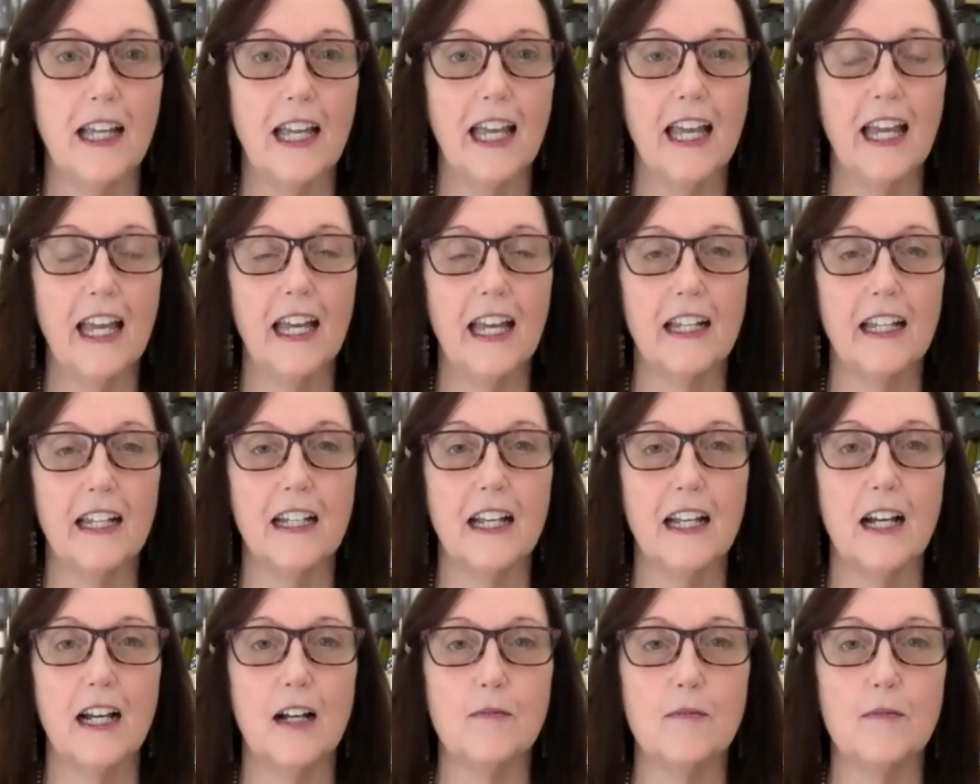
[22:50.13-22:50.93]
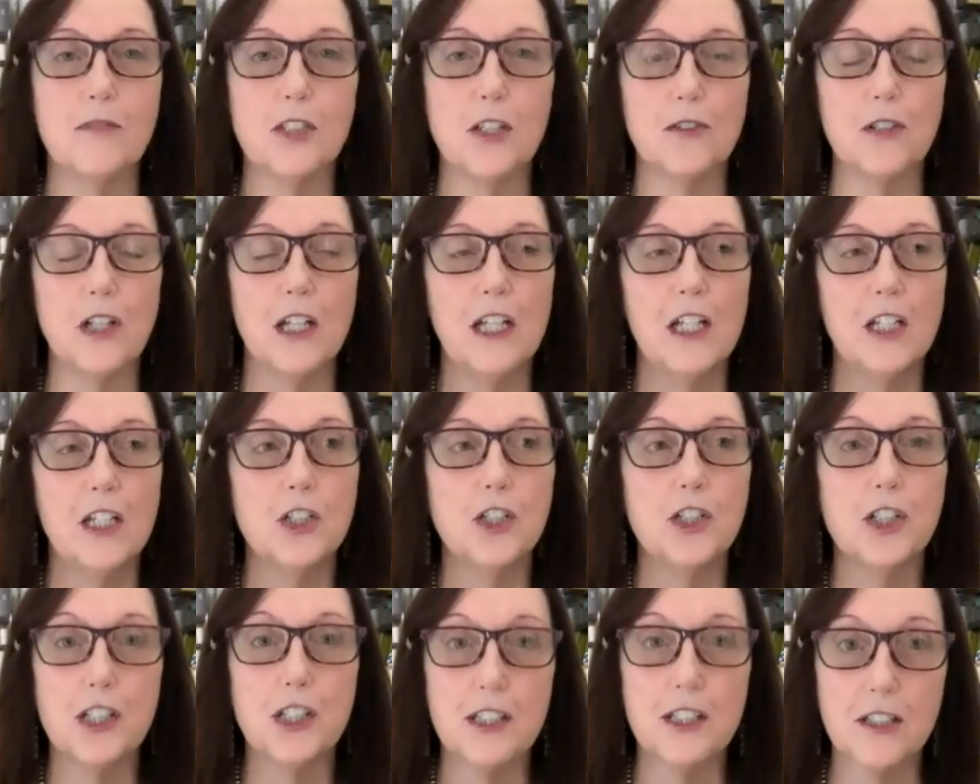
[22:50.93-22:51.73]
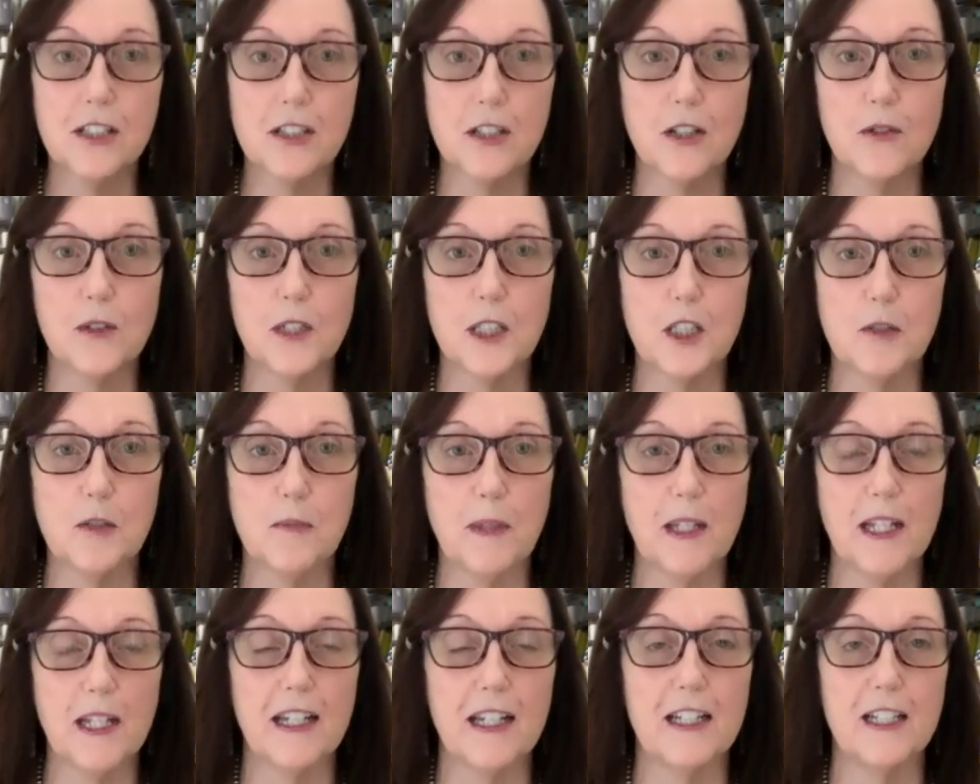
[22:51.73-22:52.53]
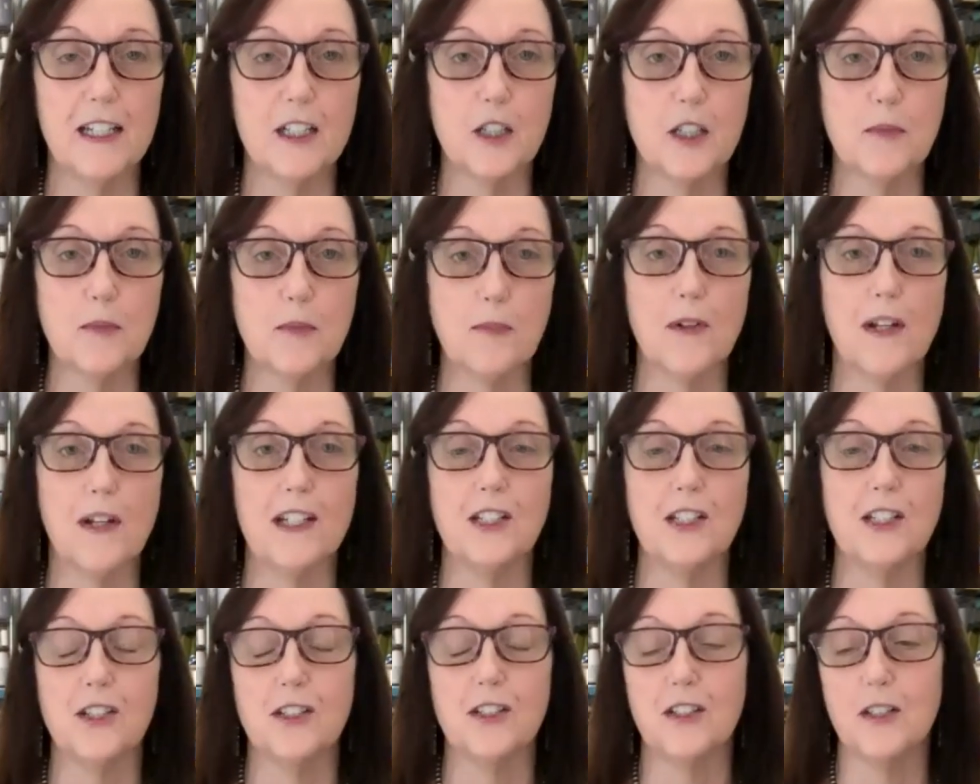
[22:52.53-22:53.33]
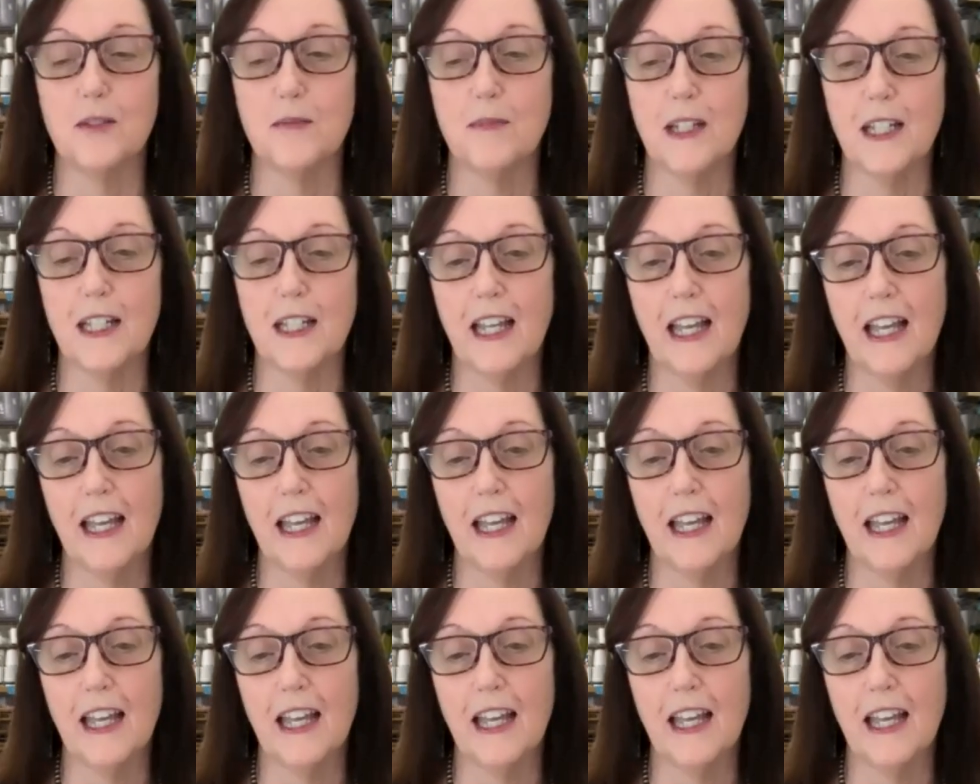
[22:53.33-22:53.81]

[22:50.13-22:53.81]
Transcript: And um, so she's always been an inspiration to me.